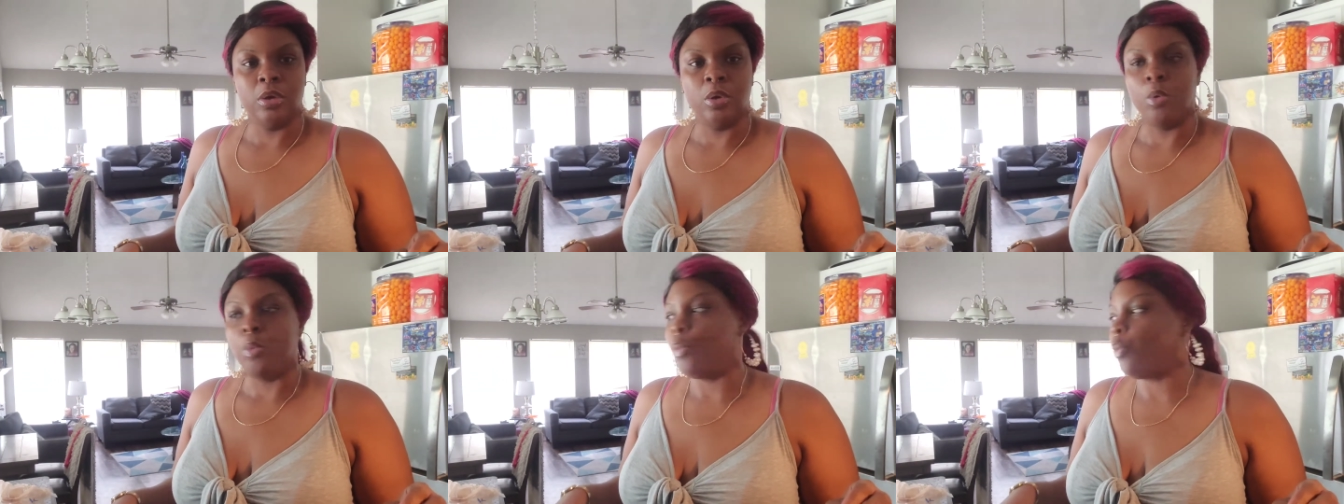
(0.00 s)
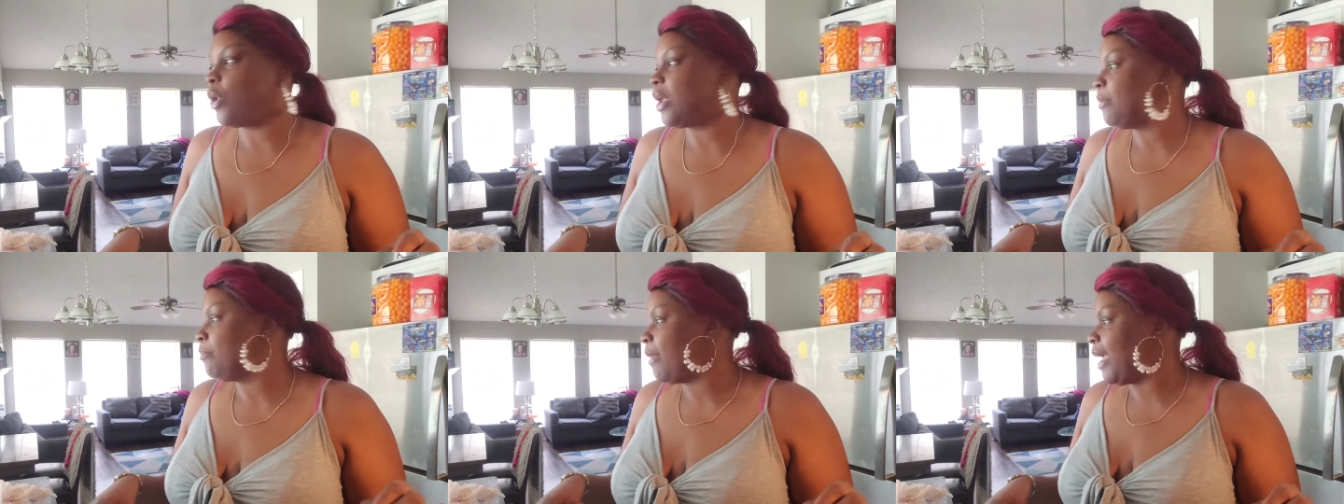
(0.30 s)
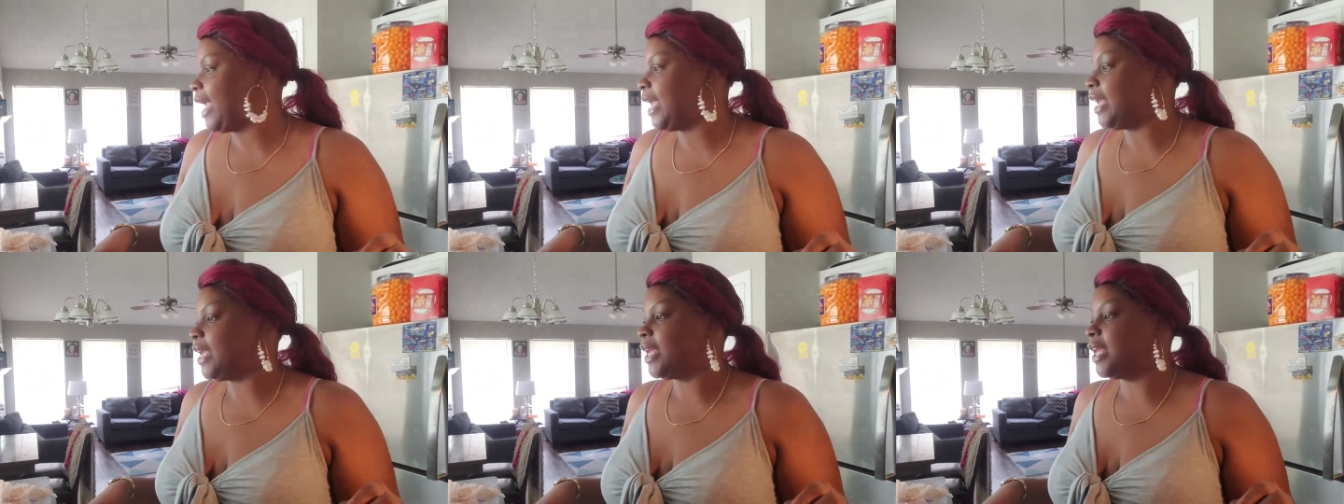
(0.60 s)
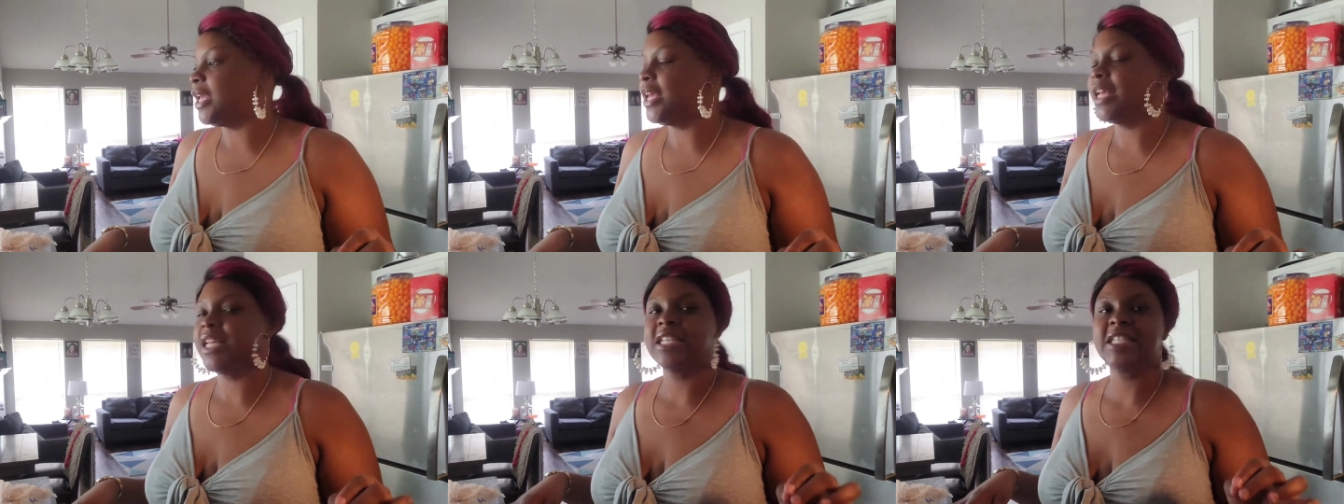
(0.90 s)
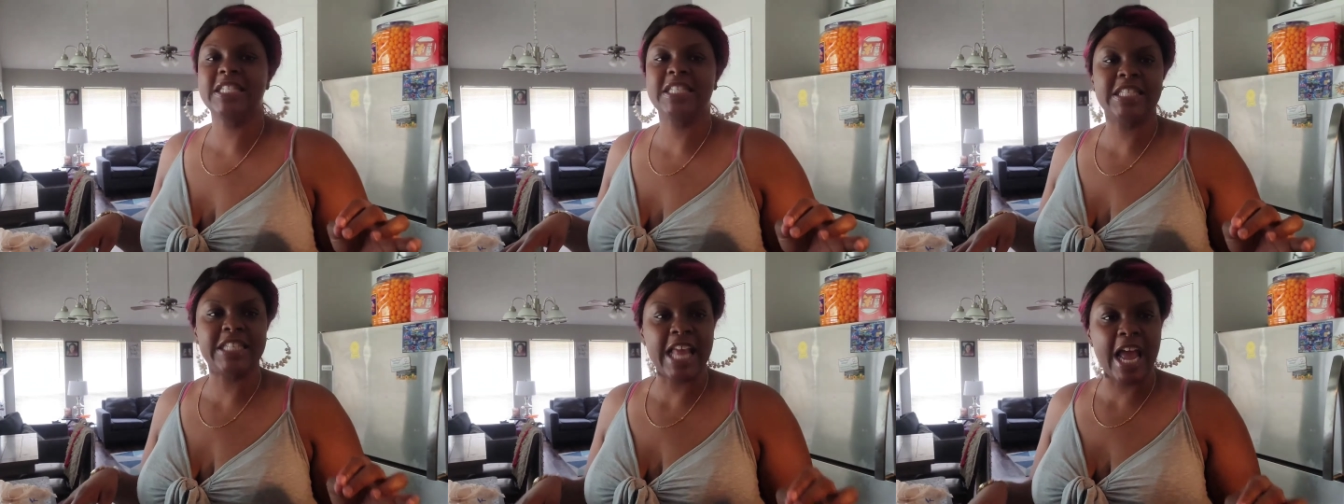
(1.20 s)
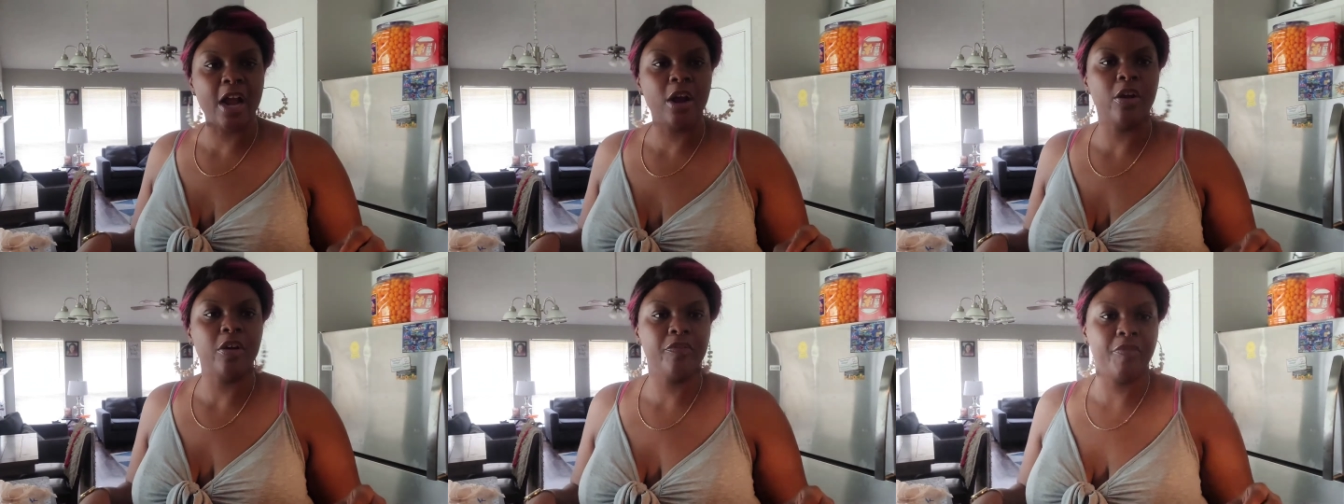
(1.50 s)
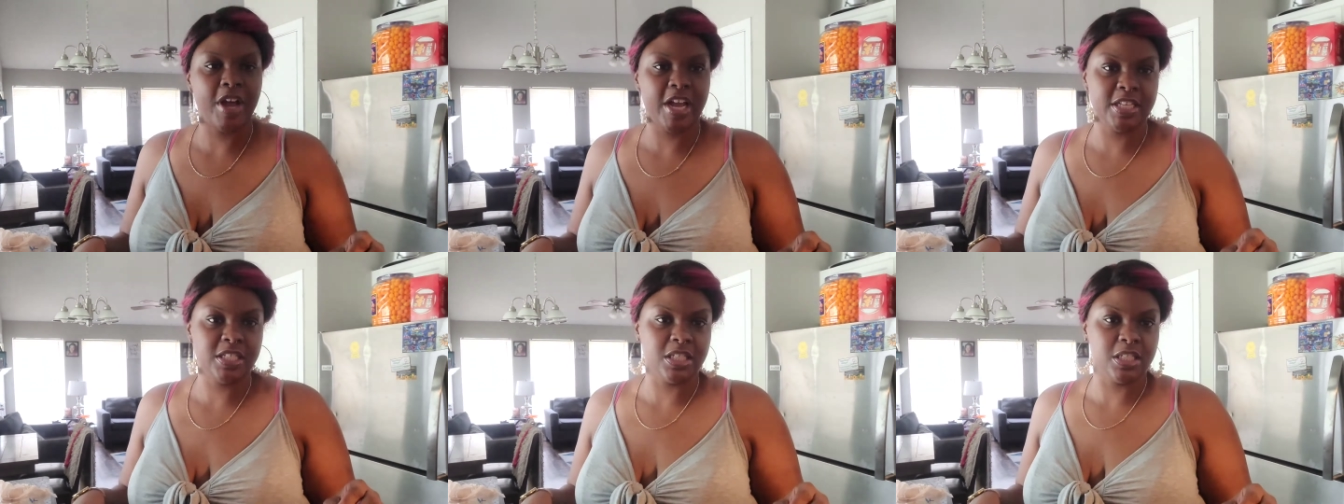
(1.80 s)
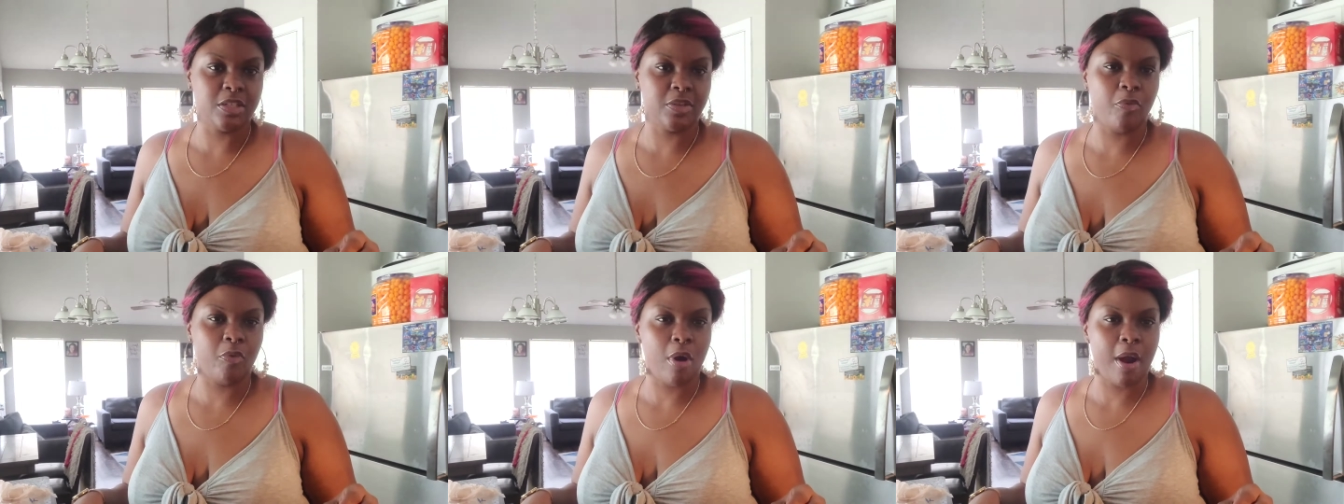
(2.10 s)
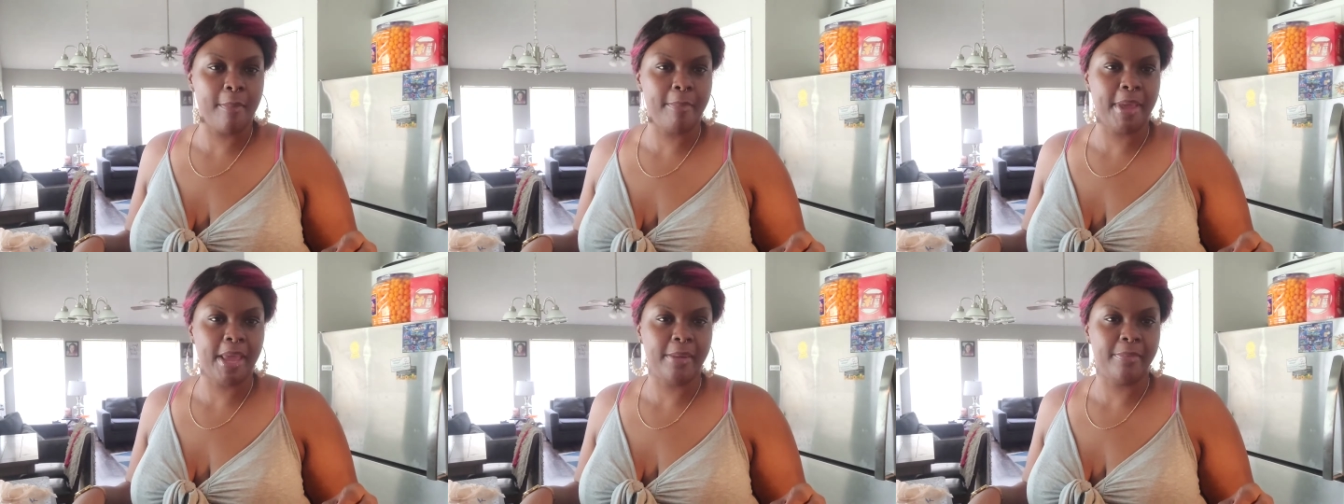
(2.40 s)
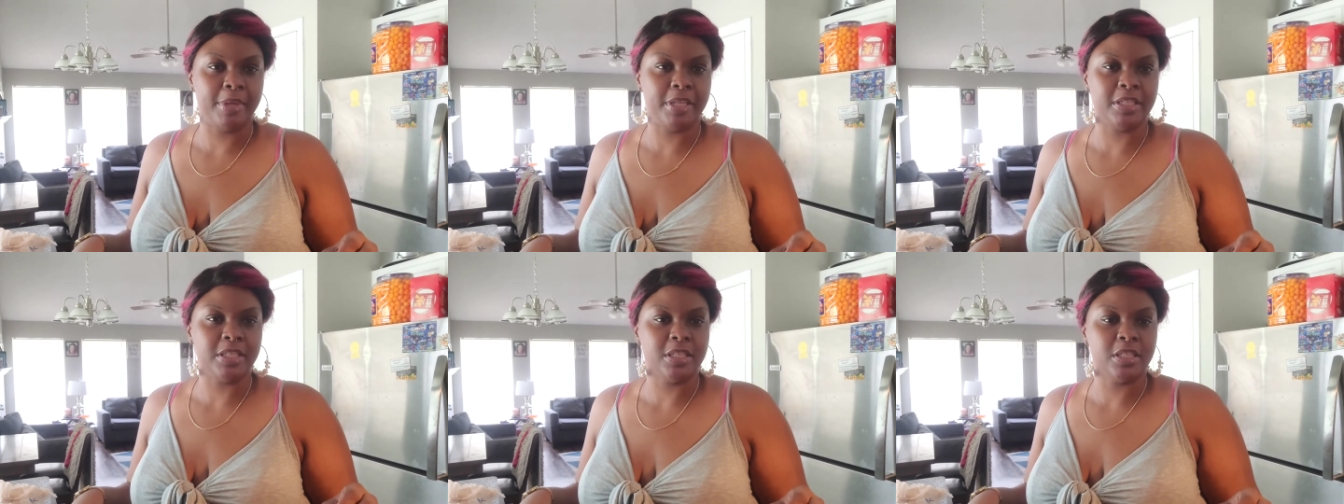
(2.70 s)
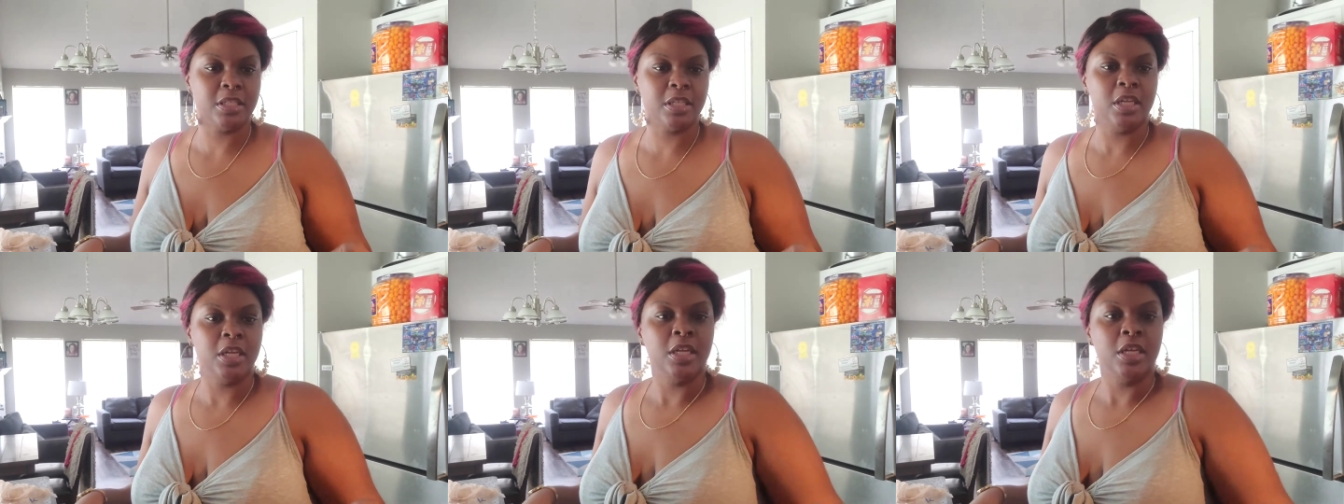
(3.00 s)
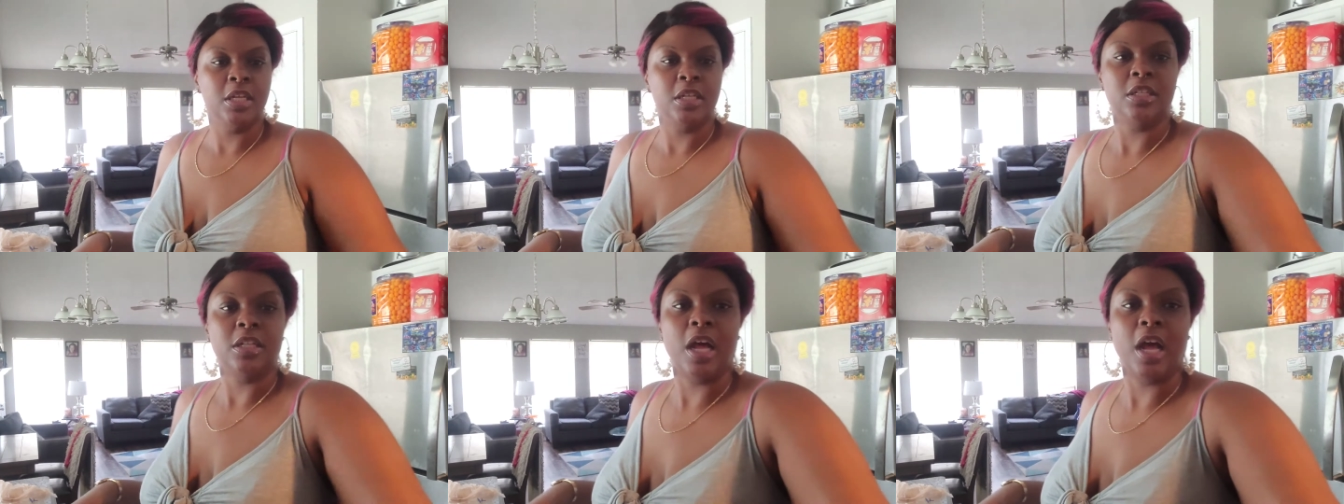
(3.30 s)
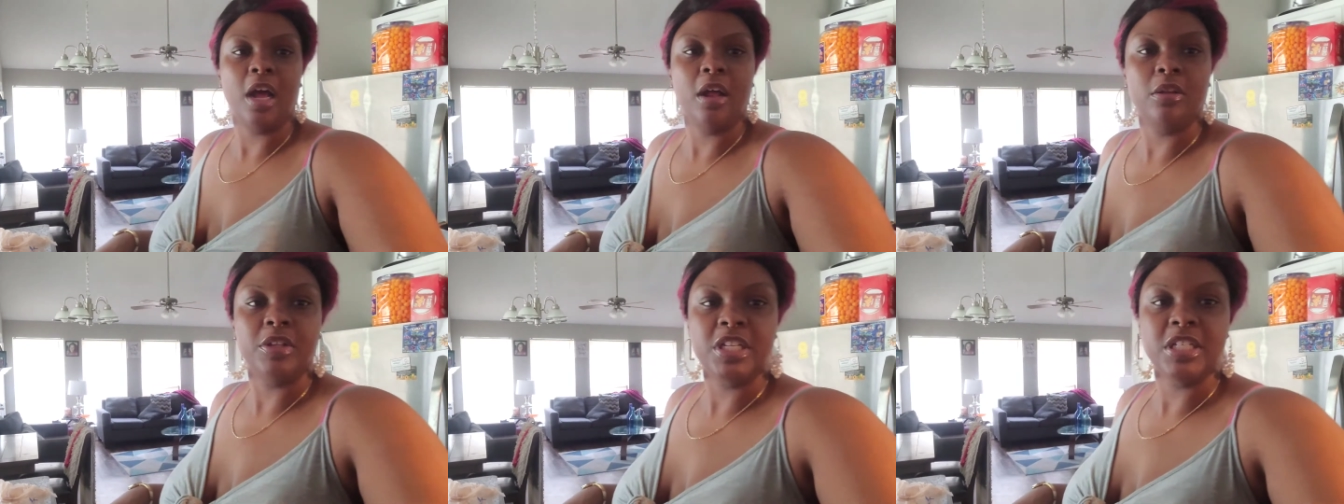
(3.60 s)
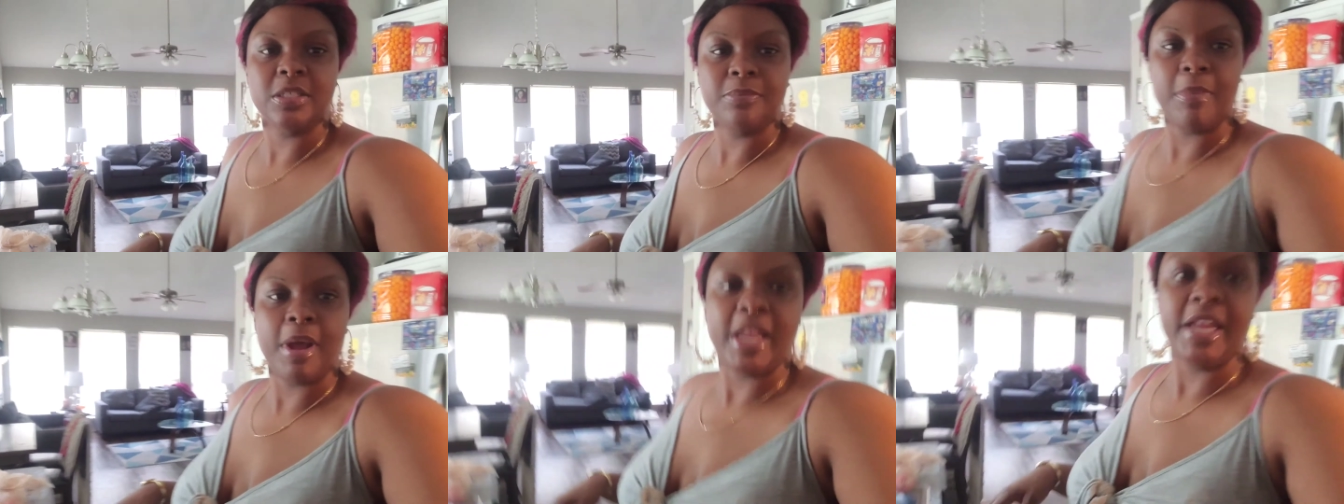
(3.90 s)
we make sacrifices for our babies. This might